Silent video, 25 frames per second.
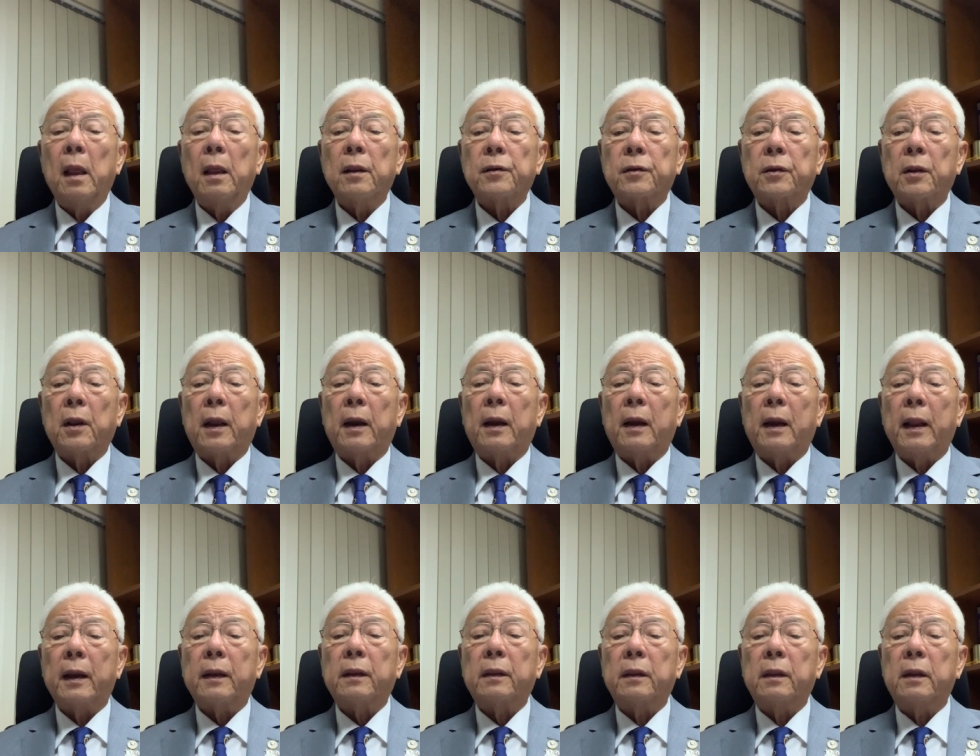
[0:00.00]
So
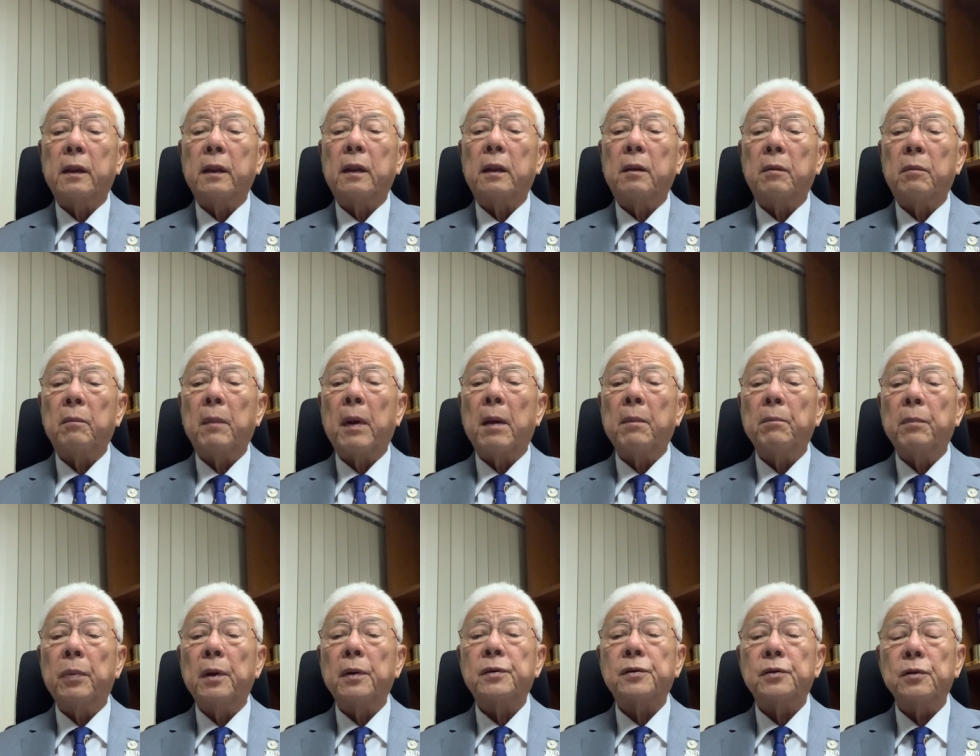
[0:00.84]
let the
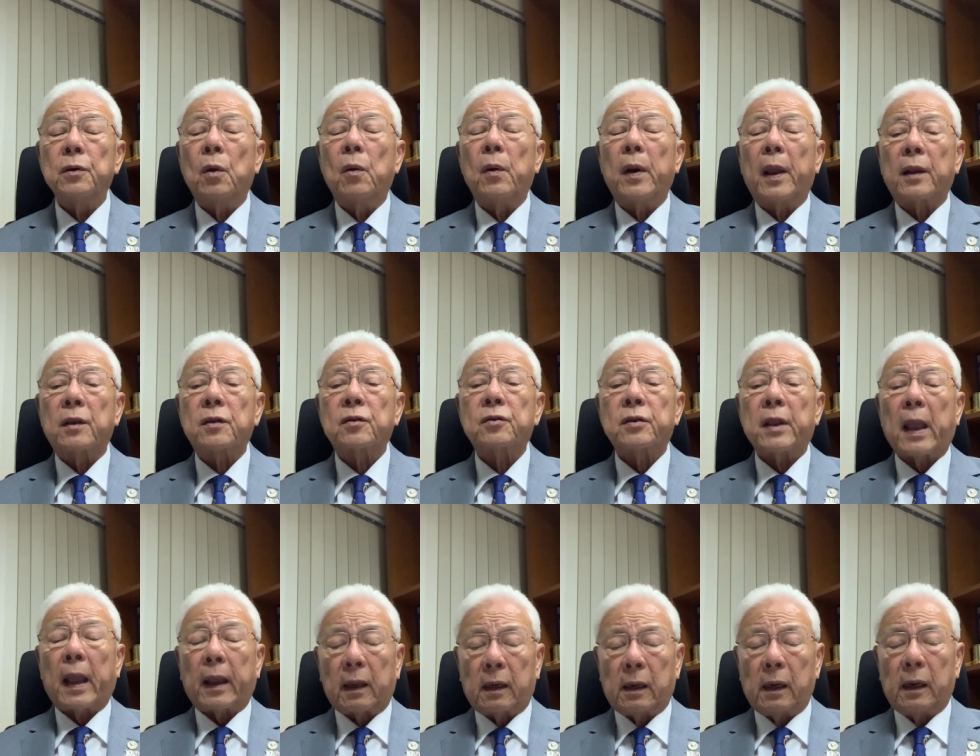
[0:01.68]
members know
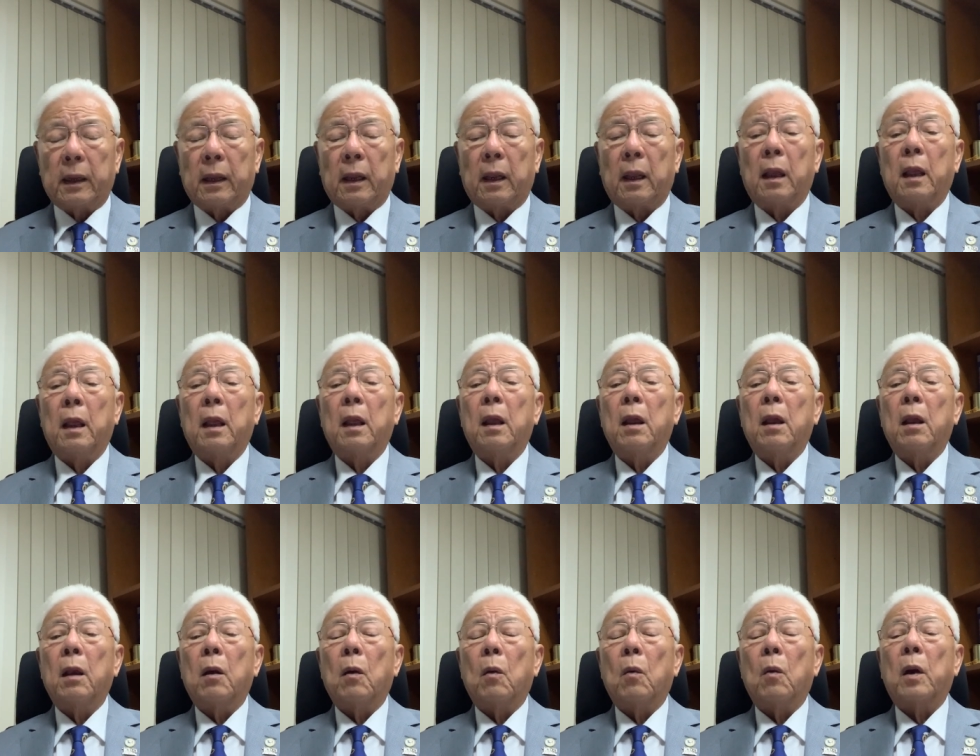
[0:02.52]
exactly
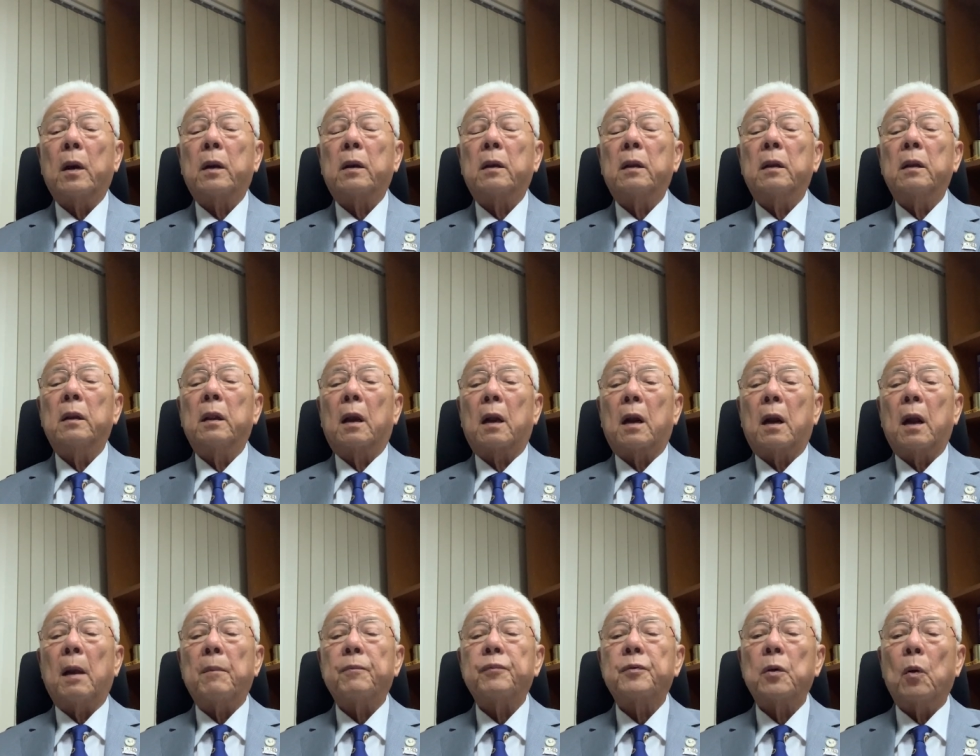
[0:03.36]
what the
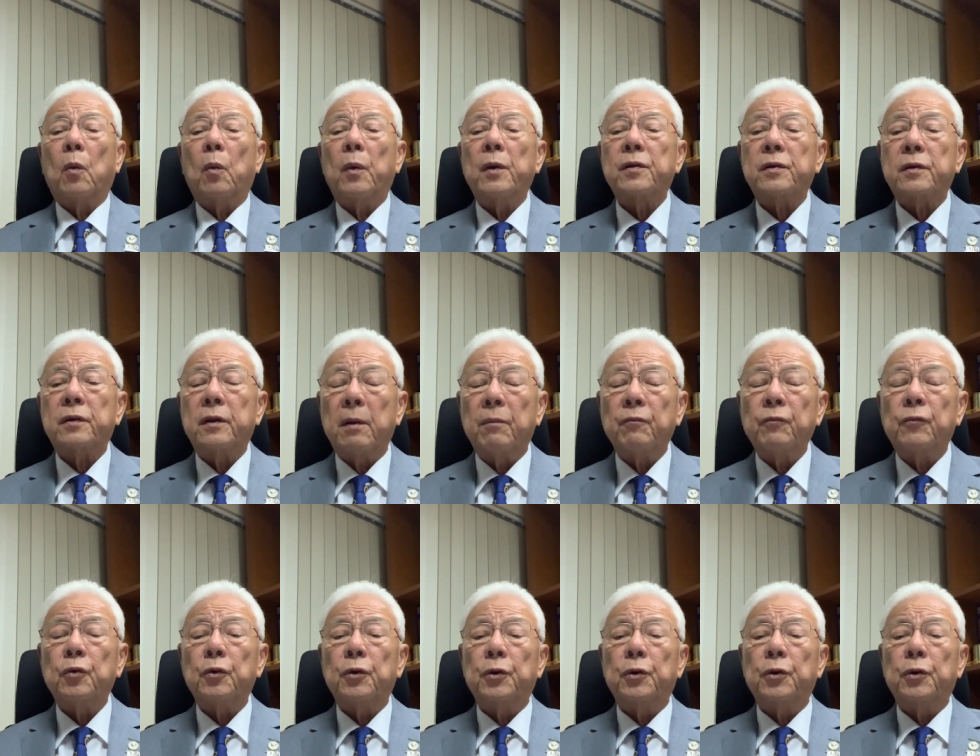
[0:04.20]
clubs wish them to